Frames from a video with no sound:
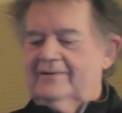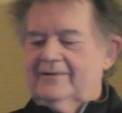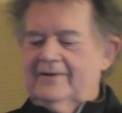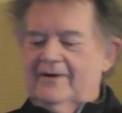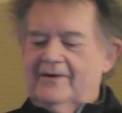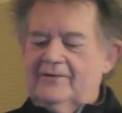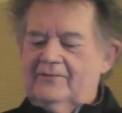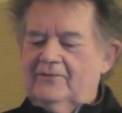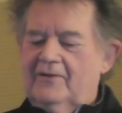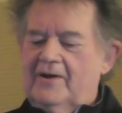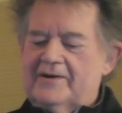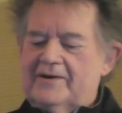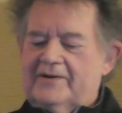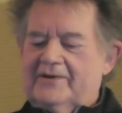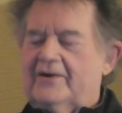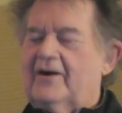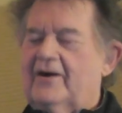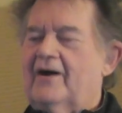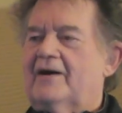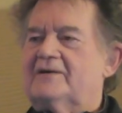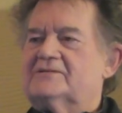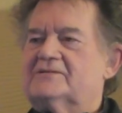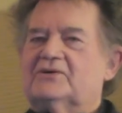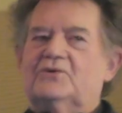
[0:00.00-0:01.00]
I like
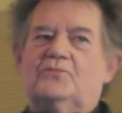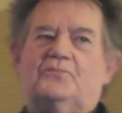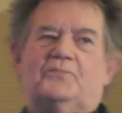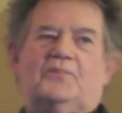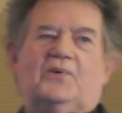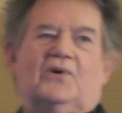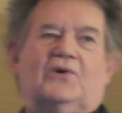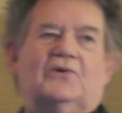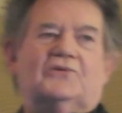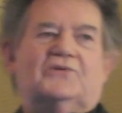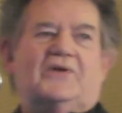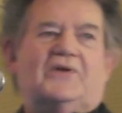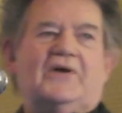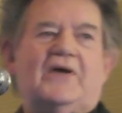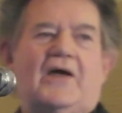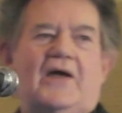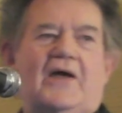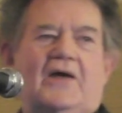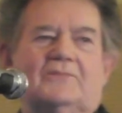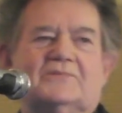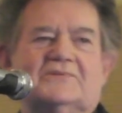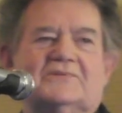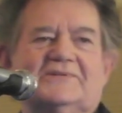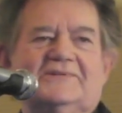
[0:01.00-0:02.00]
guys who build
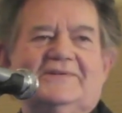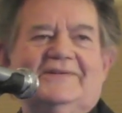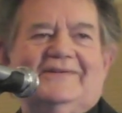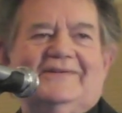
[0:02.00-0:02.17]
games.